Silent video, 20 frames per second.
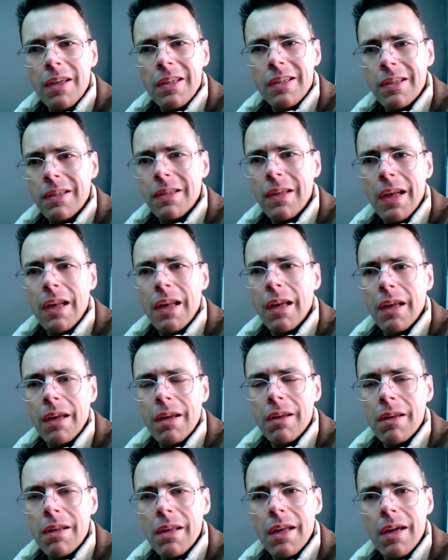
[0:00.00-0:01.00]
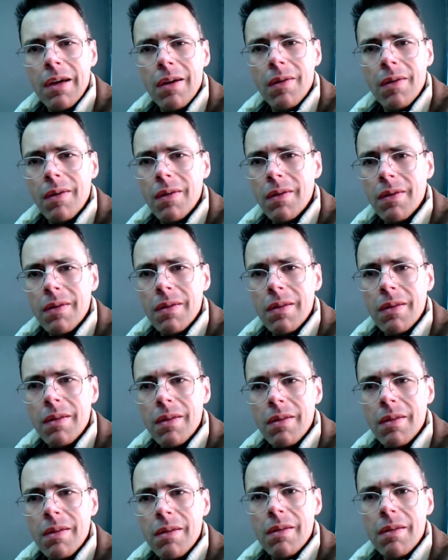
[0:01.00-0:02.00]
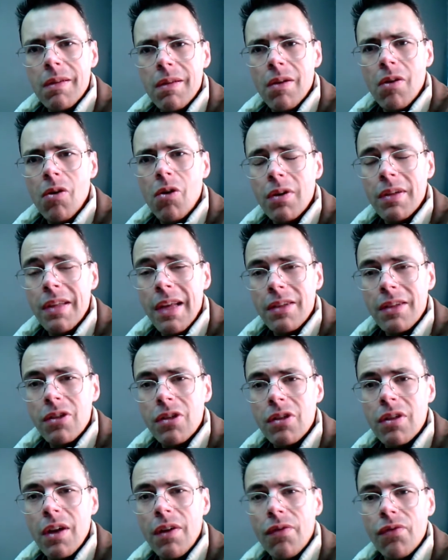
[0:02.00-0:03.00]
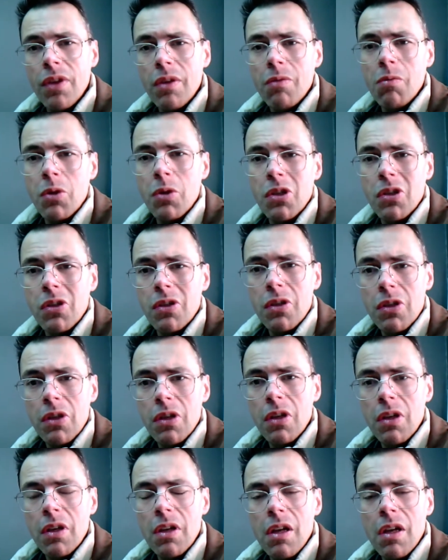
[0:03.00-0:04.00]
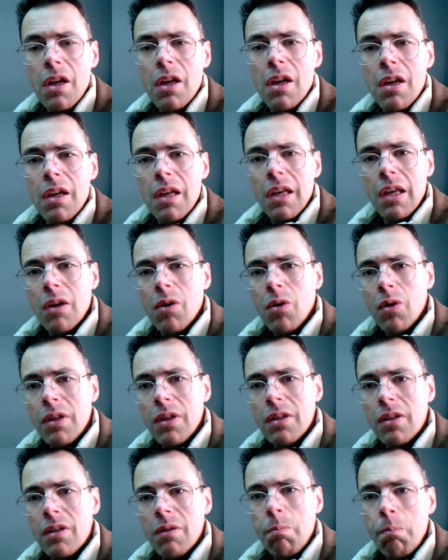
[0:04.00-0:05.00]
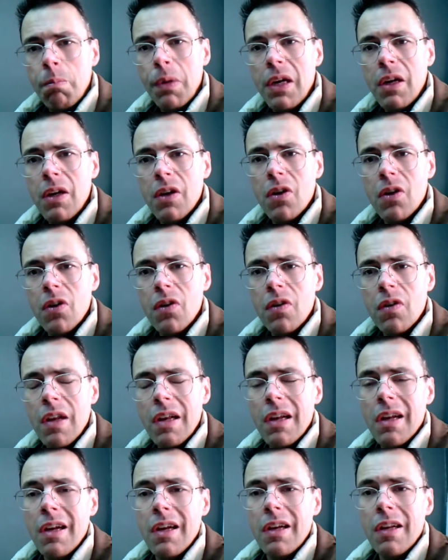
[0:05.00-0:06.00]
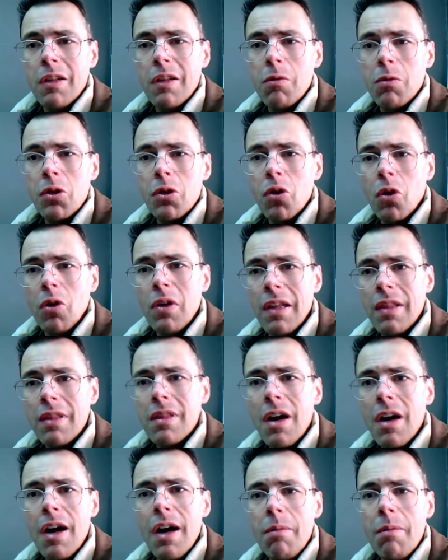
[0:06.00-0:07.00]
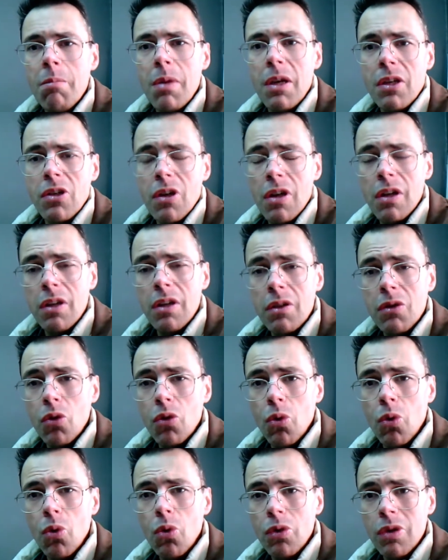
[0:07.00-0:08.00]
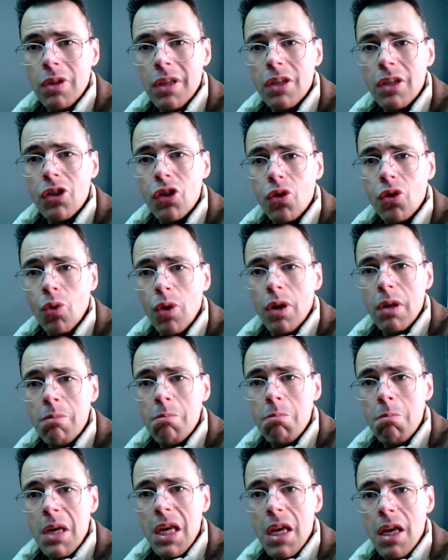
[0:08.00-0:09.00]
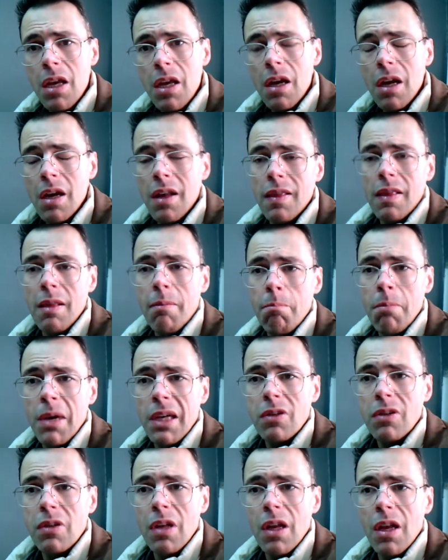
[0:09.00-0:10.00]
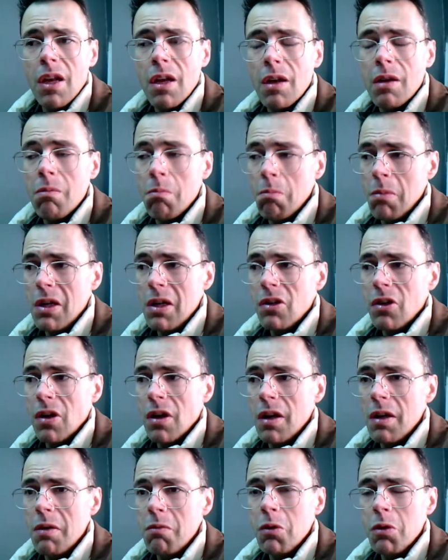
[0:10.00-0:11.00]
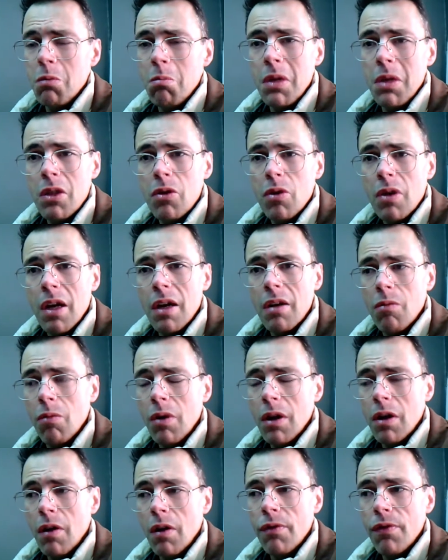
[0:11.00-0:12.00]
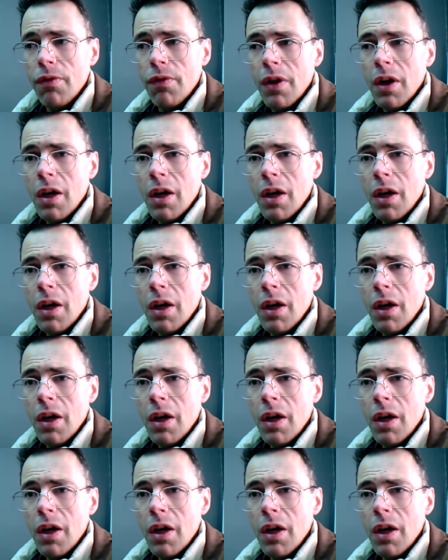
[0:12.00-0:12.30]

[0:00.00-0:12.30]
setting, you know. All that stuff that was, it all disappeared, and it was only time basically to destroy me, and the best thing basically would be to get rid of